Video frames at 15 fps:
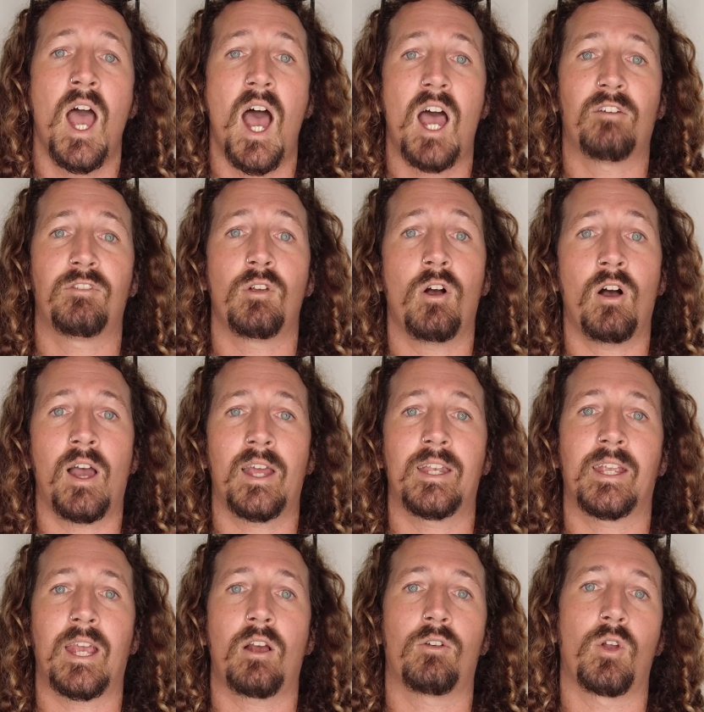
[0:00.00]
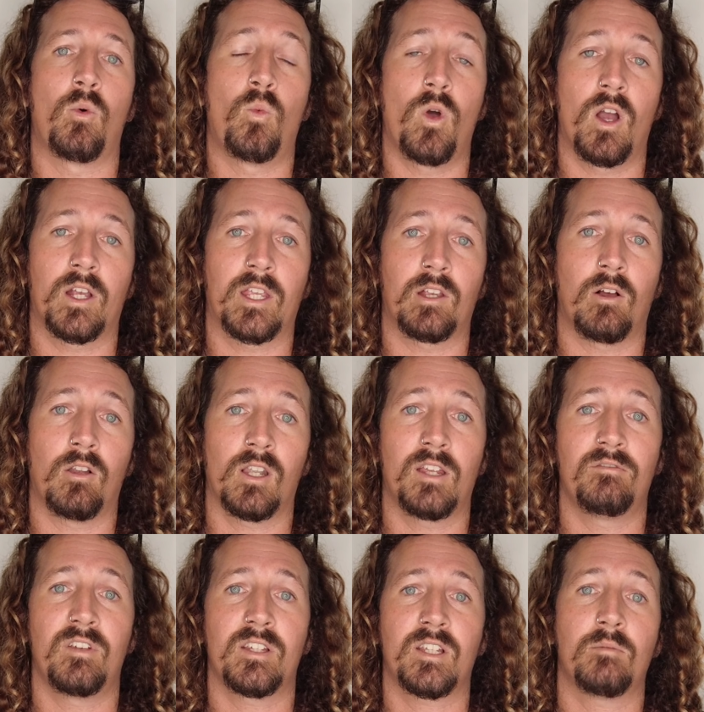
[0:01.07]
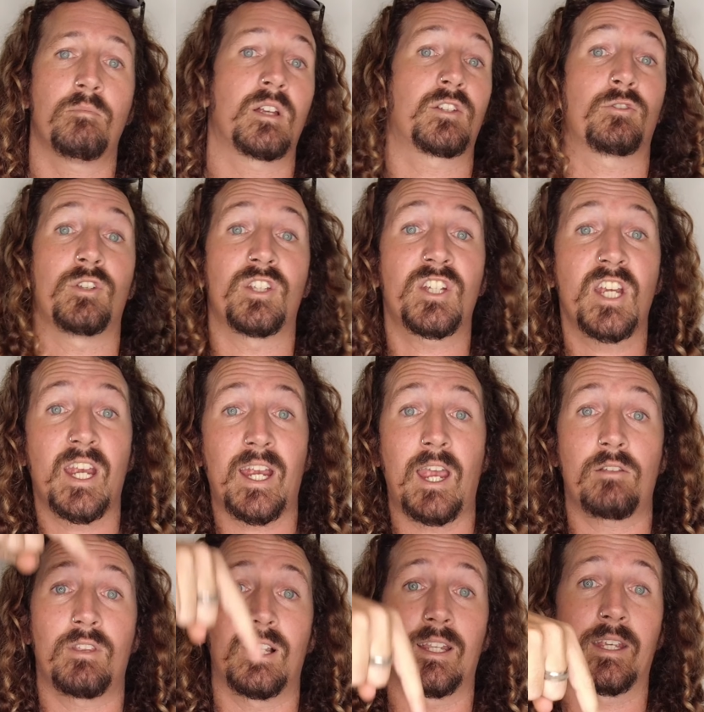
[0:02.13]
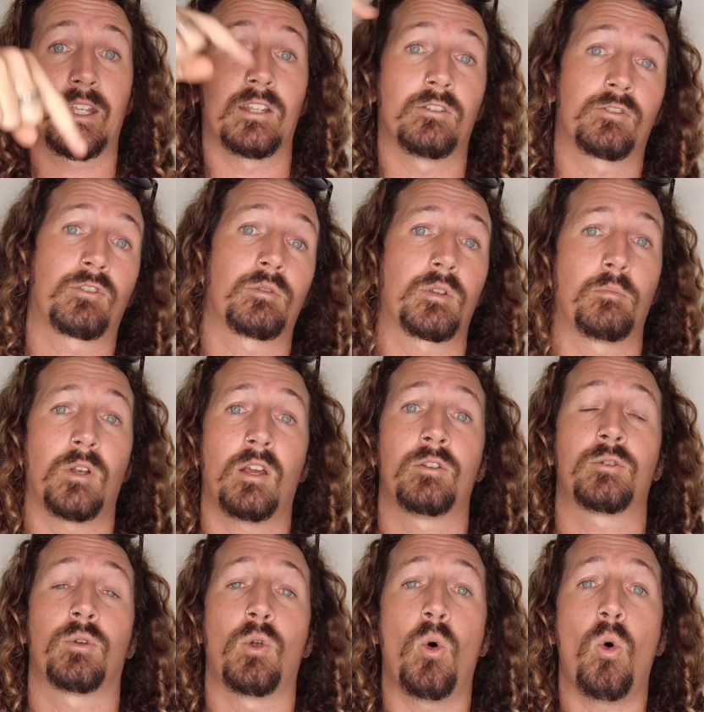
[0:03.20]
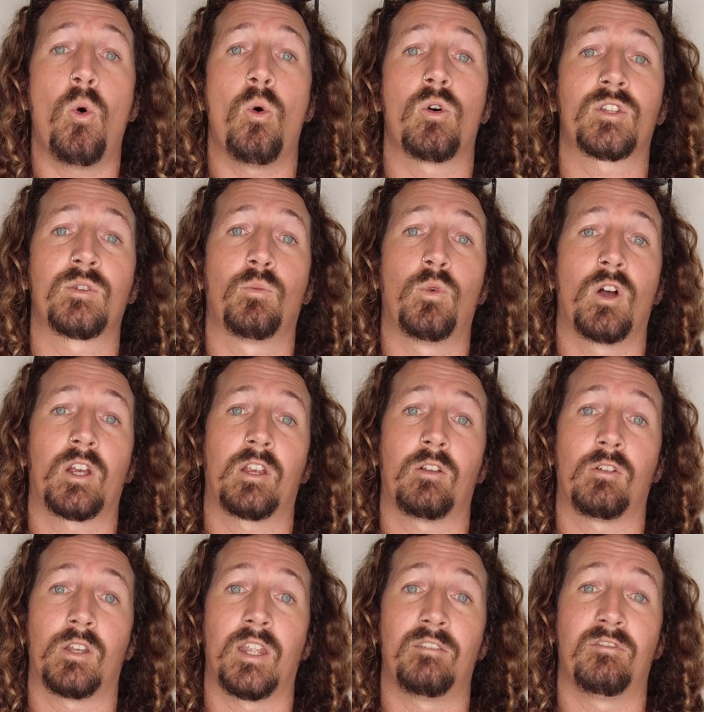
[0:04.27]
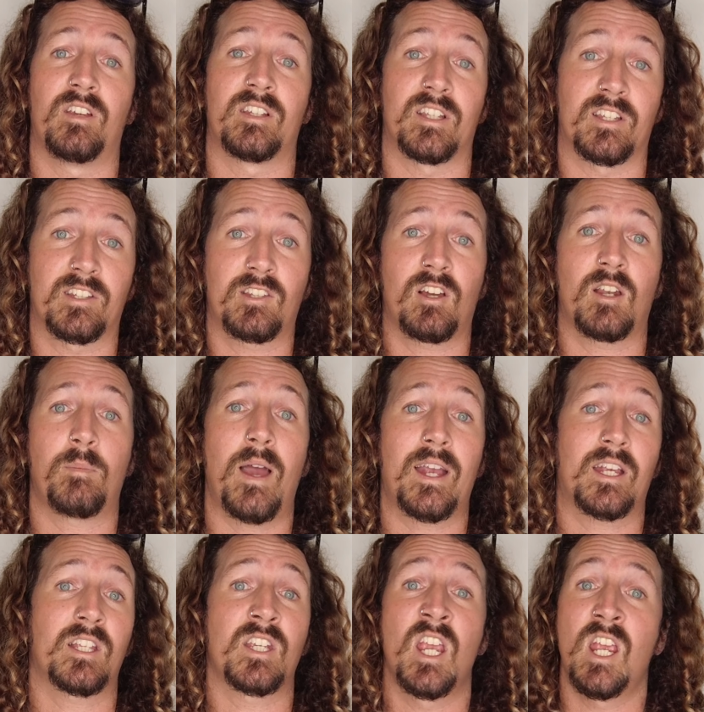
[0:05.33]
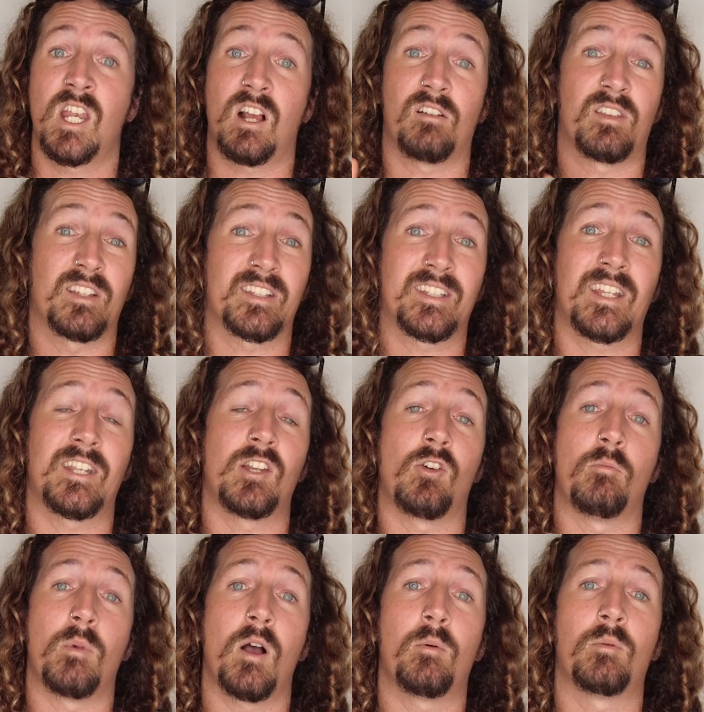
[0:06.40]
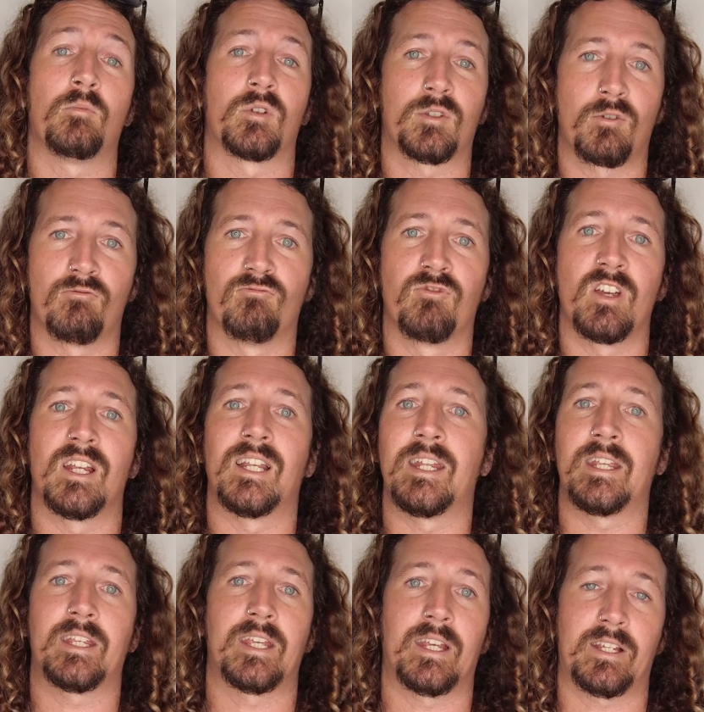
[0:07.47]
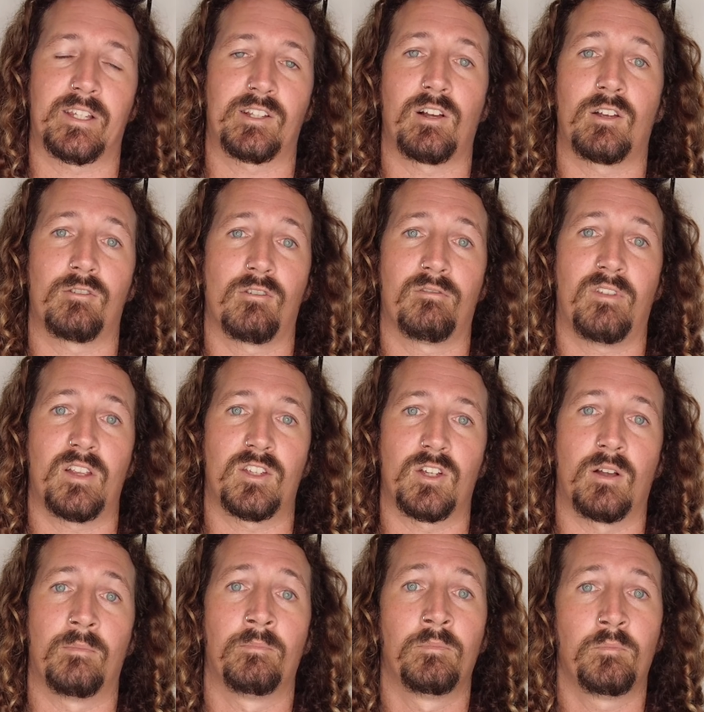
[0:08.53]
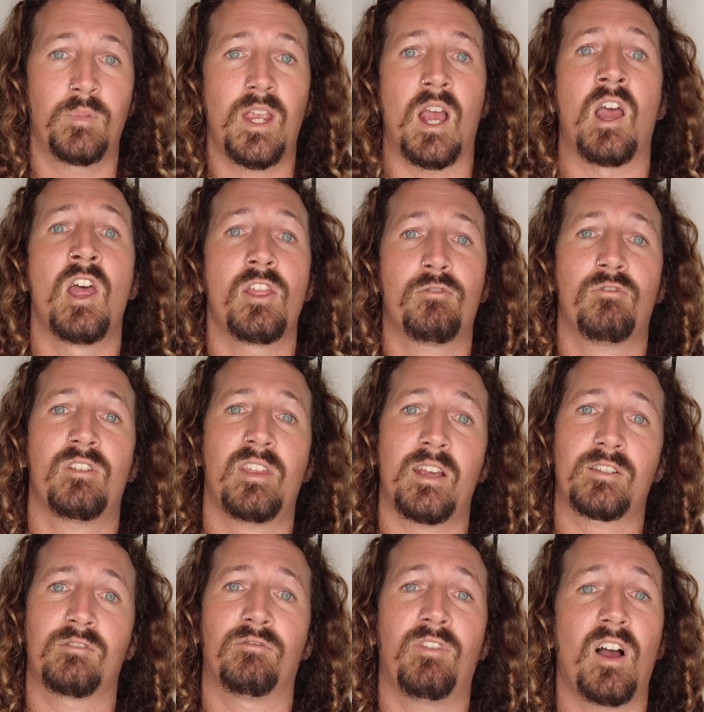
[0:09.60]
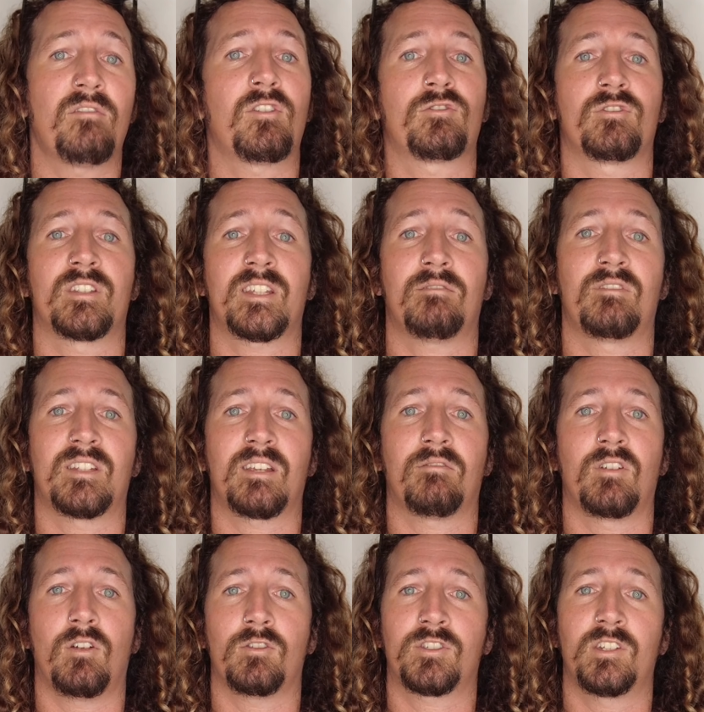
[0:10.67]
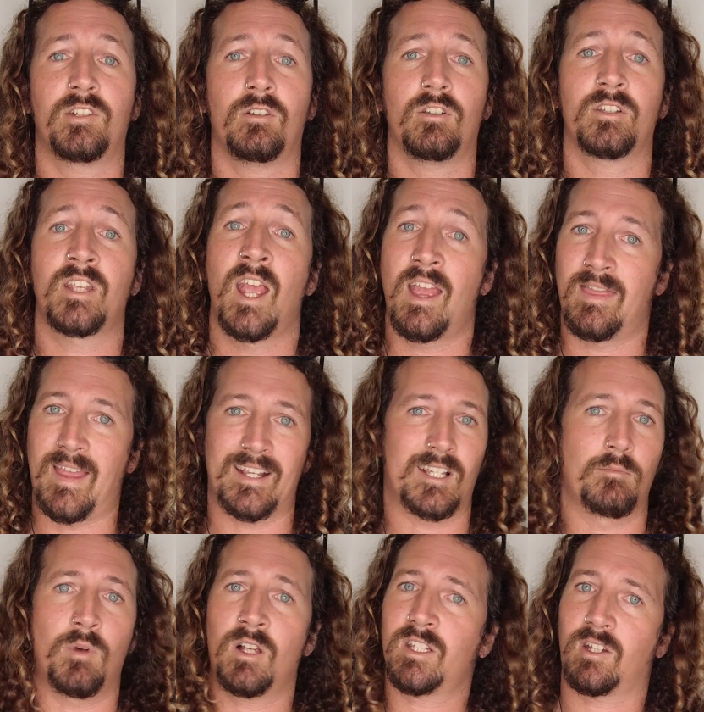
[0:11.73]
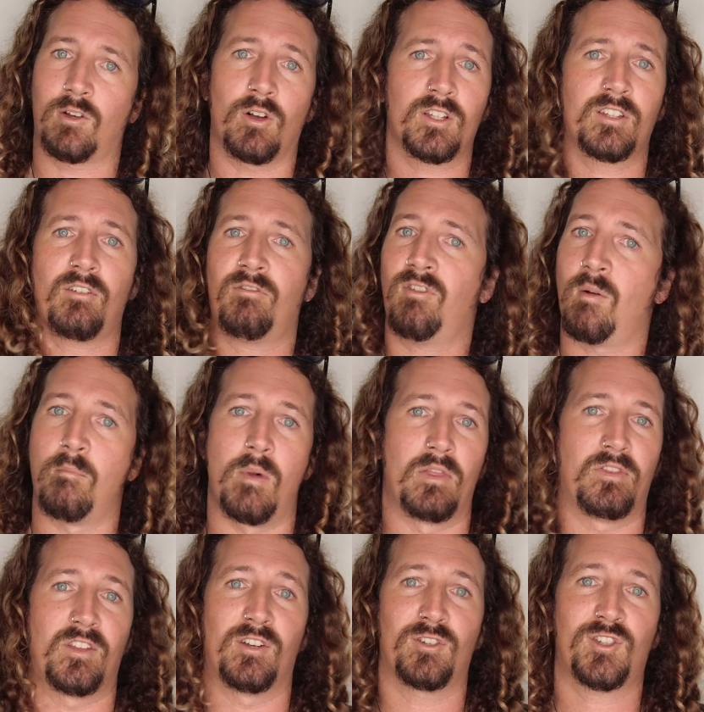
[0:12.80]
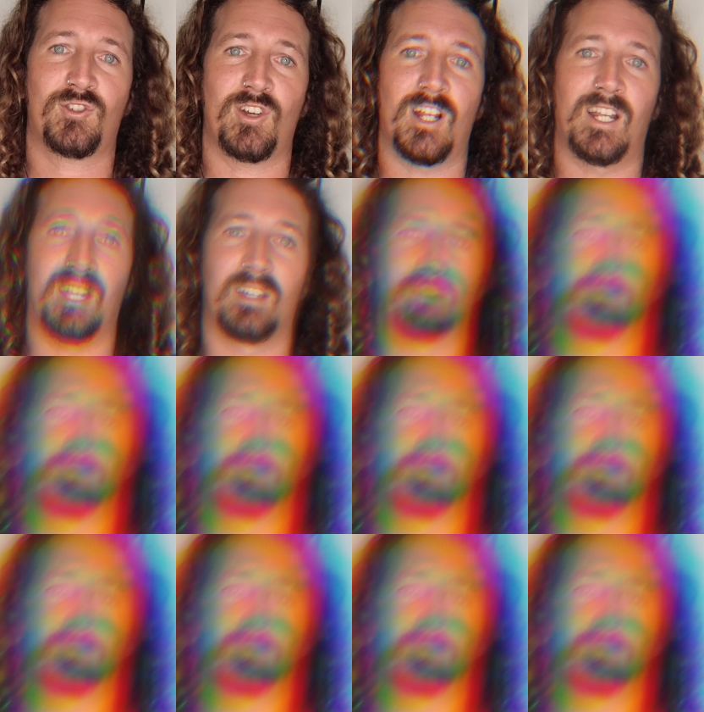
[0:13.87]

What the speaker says: If you are heading out on a working holiday visa, make sure you check out the link in the description below to an awesome working holiday visa starter package in either Sydney or Melbourne, which will really kickstart your adventure. But yeah, 3,577 Aussie dollars, that's how much it costs for a month in Australia.